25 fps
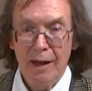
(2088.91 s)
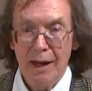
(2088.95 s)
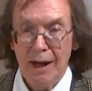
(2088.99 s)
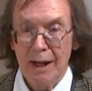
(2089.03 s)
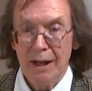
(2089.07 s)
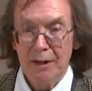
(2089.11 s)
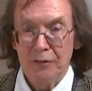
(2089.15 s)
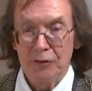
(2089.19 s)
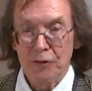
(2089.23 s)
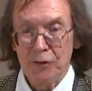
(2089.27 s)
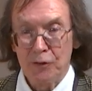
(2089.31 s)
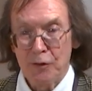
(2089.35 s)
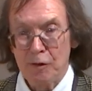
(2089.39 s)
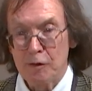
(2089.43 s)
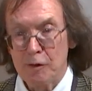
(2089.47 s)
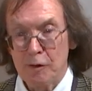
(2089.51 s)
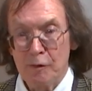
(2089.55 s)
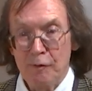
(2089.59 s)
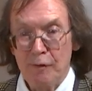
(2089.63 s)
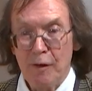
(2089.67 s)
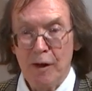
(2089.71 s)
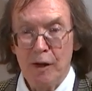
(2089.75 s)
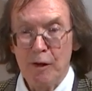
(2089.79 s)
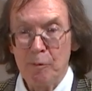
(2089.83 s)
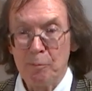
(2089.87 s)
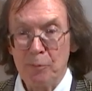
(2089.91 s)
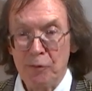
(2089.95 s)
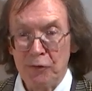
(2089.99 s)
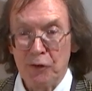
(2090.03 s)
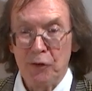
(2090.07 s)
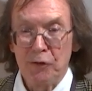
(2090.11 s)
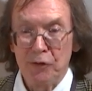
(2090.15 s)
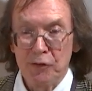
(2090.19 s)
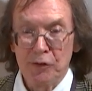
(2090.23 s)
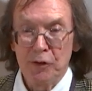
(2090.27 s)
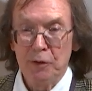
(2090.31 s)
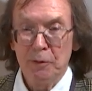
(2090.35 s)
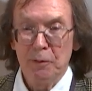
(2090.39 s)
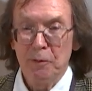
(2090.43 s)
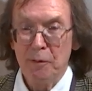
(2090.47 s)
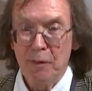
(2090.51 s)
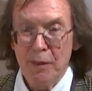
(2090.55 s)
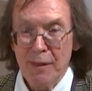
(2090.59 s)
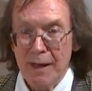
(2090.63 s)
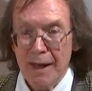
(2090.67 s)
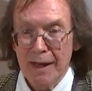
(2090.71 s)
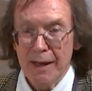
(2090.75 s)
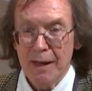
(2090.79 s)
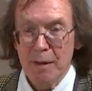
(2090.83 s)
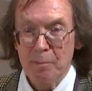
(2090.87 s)
and the farms are still
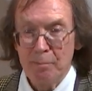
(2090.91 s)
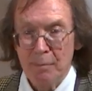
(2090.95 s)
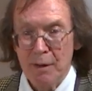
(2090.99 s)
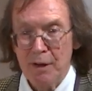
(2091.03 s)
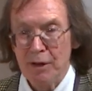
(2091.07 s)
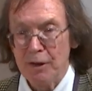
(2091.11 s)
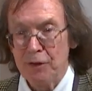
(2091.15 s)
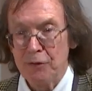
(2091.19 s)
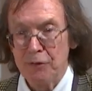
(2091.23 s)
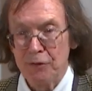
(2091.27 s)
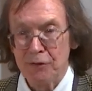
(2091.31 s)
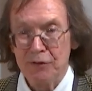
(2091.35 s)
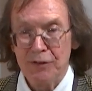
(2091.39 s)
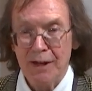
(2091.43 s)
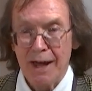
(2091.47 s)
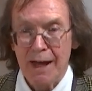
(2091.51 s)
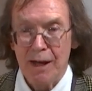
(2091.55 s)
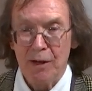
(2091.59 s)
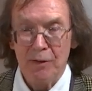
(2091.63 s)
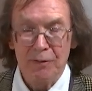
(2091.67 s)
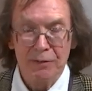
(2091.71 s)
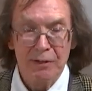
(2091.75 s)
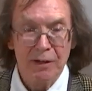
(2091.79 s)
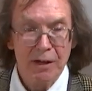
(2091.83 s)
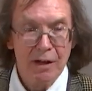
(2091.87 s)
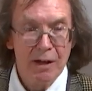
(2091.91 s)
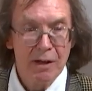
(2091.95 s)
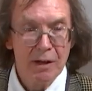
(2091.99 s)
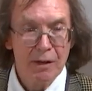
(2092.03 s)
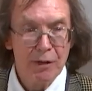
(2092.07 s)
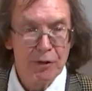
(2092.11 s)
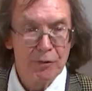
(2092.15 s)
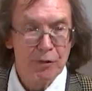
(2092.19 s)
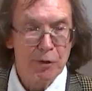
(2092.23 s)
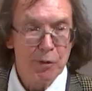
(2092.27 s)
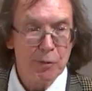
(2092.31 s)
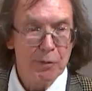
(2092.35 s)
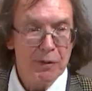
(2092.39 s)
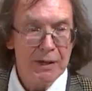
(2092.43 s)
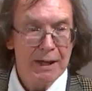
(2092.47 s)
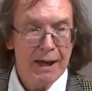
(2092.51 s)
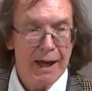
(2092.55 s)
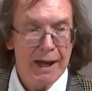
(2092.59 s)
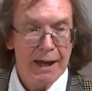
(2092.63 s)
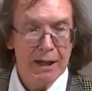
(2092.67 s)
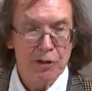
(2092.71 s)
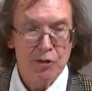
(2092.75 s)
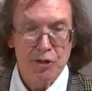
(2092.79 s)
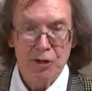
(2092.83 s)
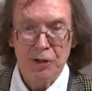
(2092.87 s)
there, passed down through the
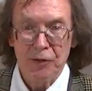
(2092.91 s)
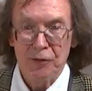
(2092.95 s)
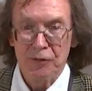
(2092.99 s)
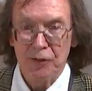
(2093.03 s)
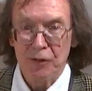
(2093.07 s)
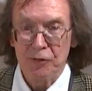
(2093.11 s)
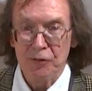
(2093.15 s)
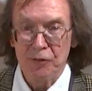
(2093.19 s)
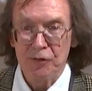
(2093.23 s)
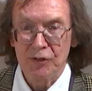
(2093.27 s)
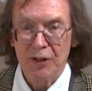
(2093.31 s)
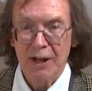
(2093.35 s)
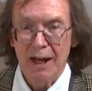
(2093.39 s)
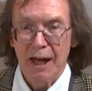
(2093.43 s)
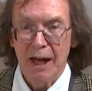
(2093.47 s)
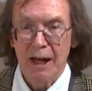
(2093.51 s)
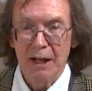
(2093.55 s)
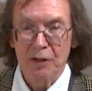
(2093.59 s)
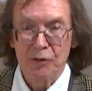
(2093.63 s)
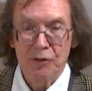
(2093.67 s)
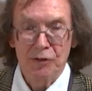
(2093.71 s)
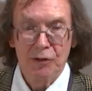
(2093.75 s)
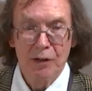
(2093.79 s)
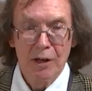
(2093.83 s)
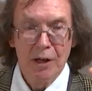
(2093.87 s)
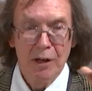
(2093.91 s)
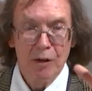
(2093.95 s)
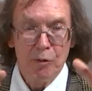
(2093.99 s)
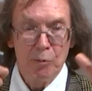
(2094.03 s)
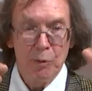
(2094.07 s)
ages intact,